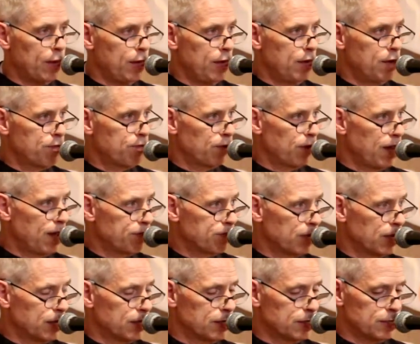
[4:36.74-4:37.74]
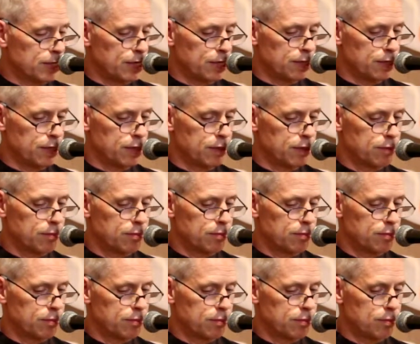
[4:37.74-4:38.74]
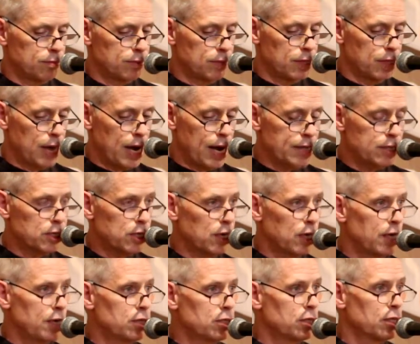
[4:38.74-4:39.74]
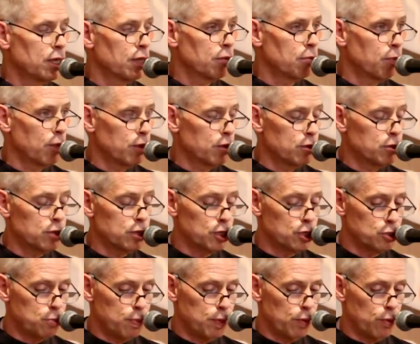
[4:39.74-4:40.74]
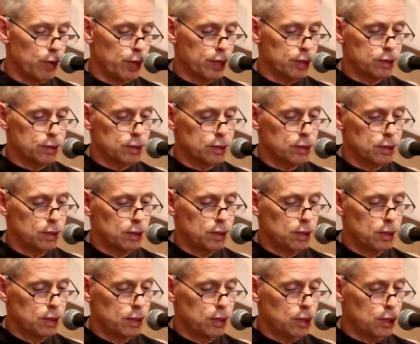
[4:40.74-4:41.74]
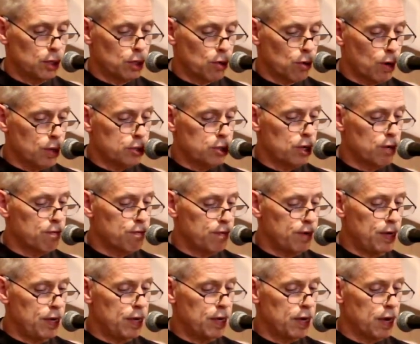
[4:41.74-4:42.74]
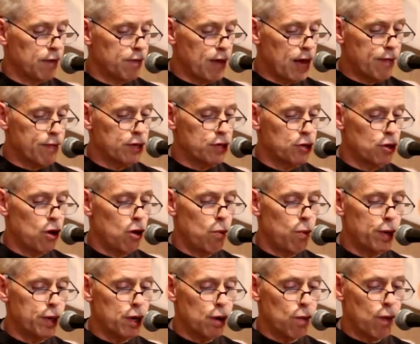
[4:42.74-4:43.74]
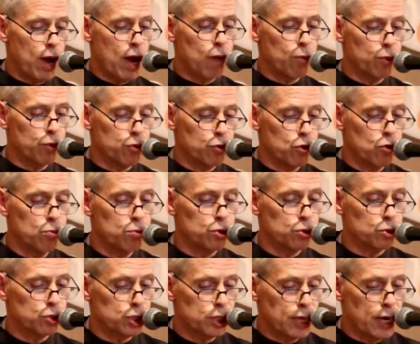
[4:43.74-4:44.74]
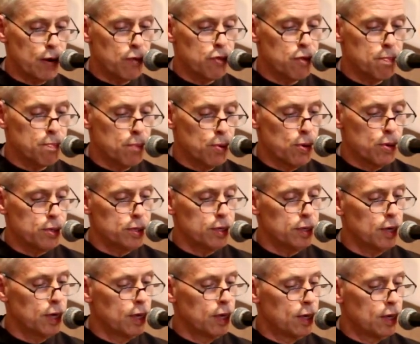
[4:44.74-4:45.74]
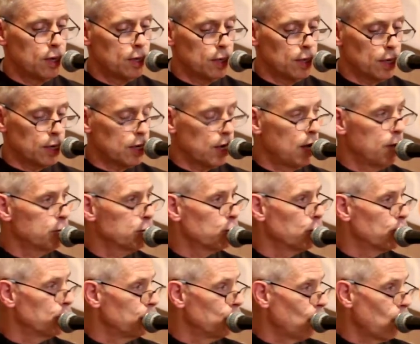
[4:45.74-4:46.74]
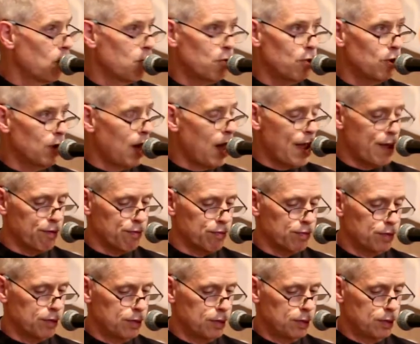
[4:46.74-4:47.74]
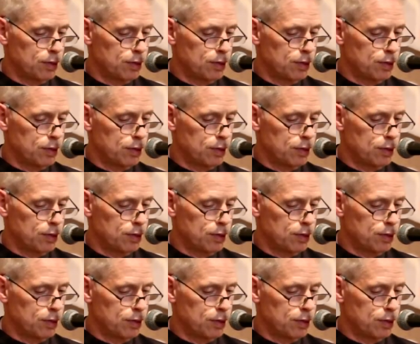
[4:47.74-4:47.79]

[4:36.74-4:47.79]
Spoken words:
If left unattended, the isolation that brothers experience, the crushing feeling of having no one around with whom to share the burden that comes with normal life,